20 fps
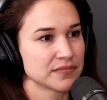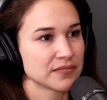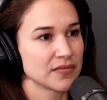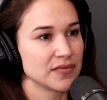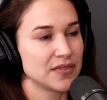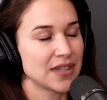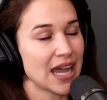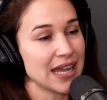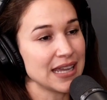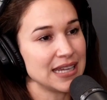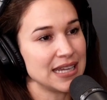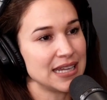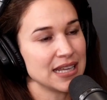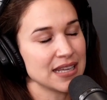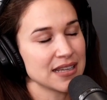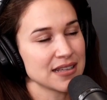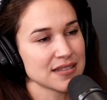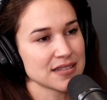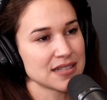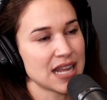Not
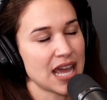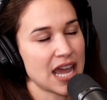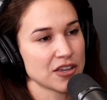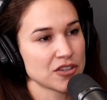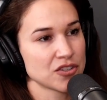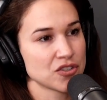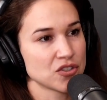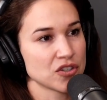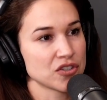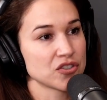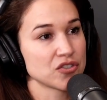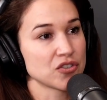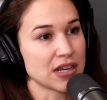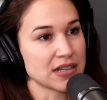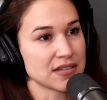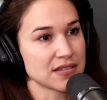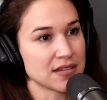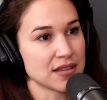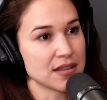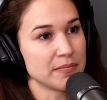eating is an extra
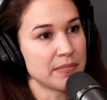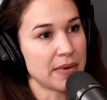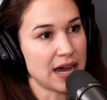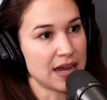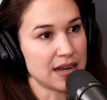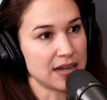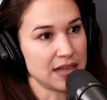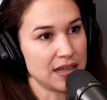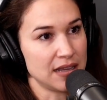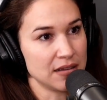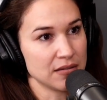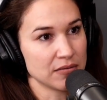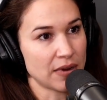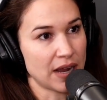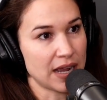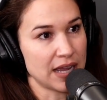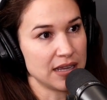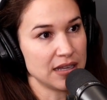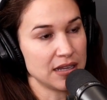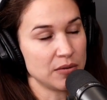stress to the body,
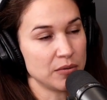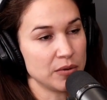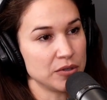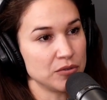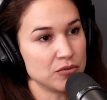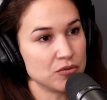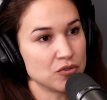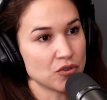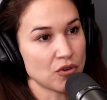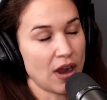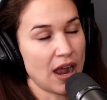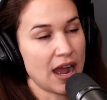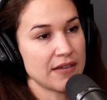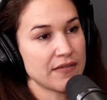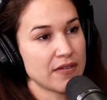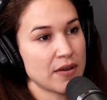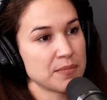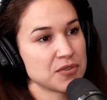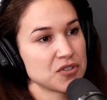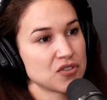right? It would drive
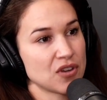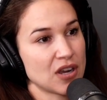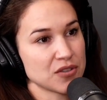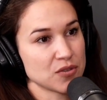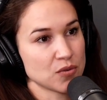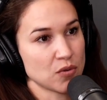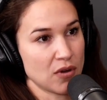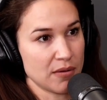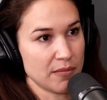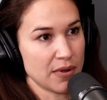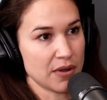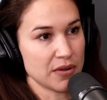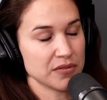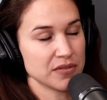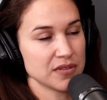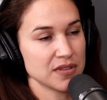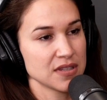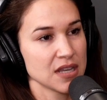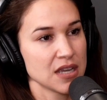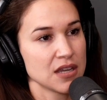up stress
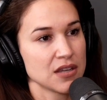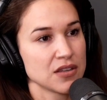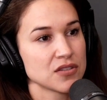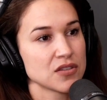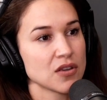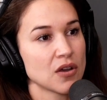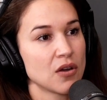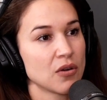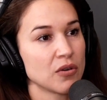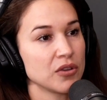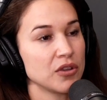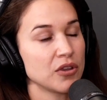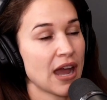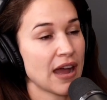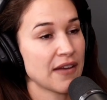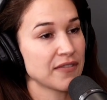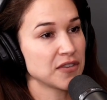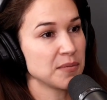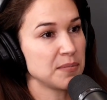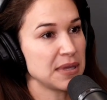hormones. So you
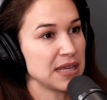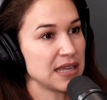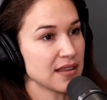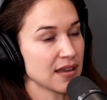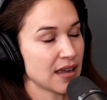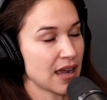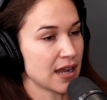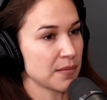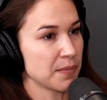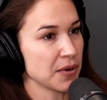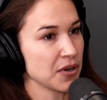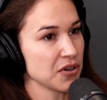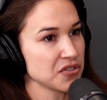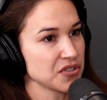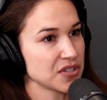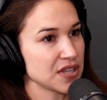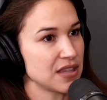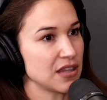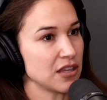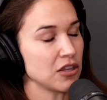have to be the kind of
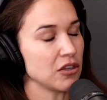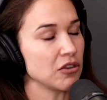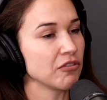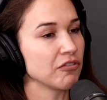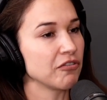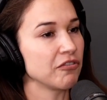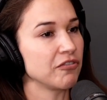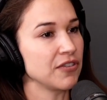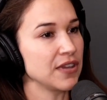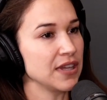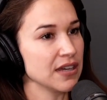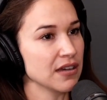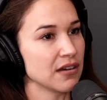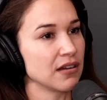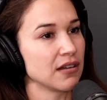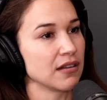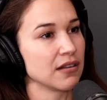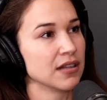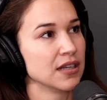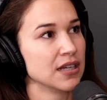person that you
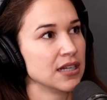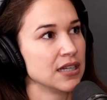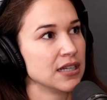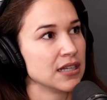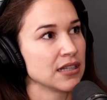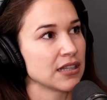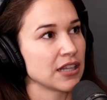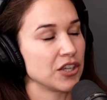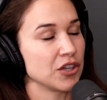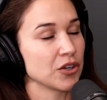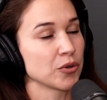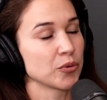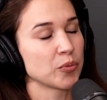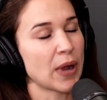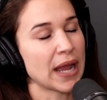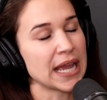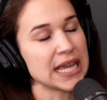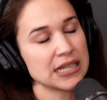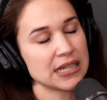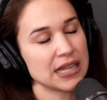feel like you're
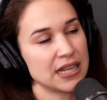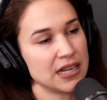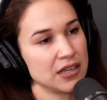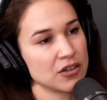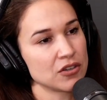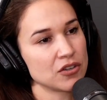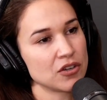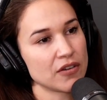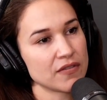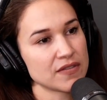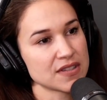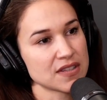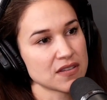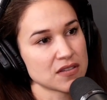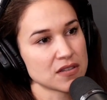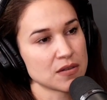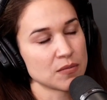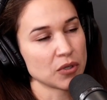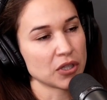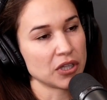regulating your nervous
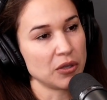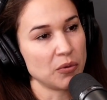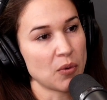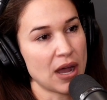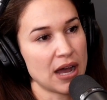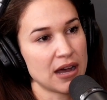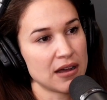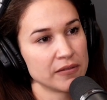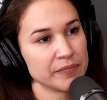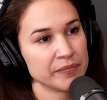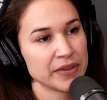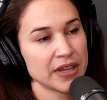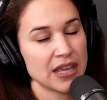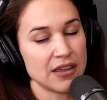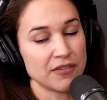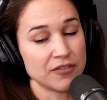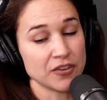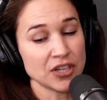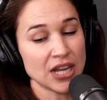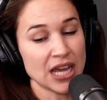system really well.
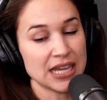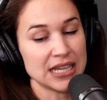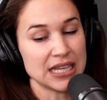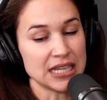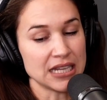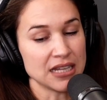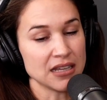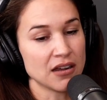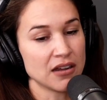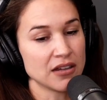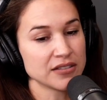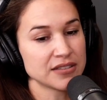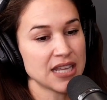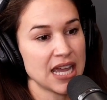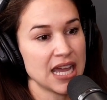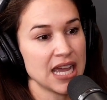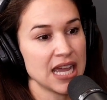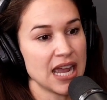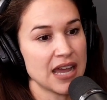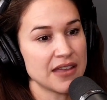If you're not eating all
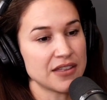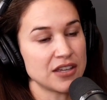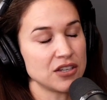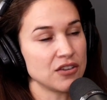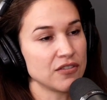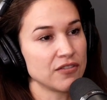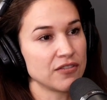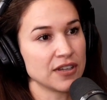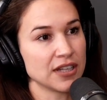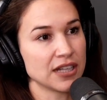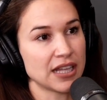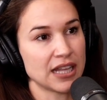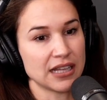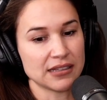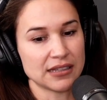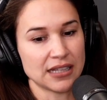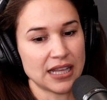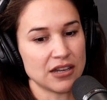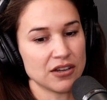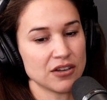day and then you feel like
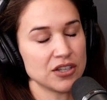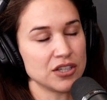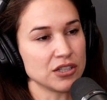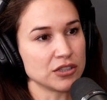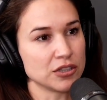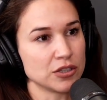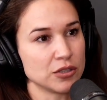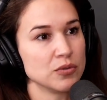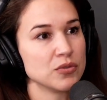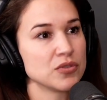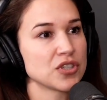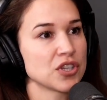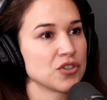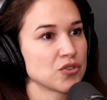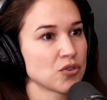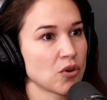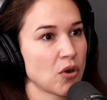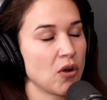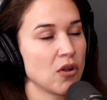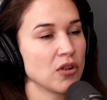later you lose
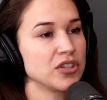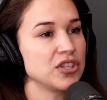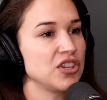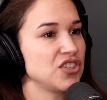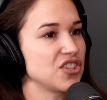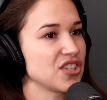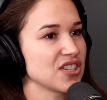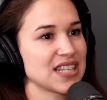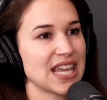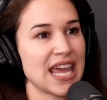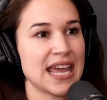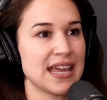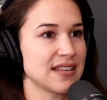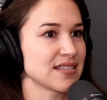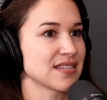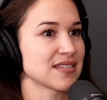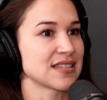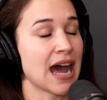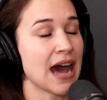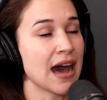control and you just can't
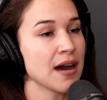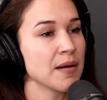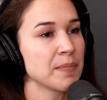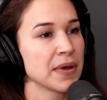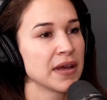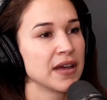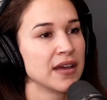stop,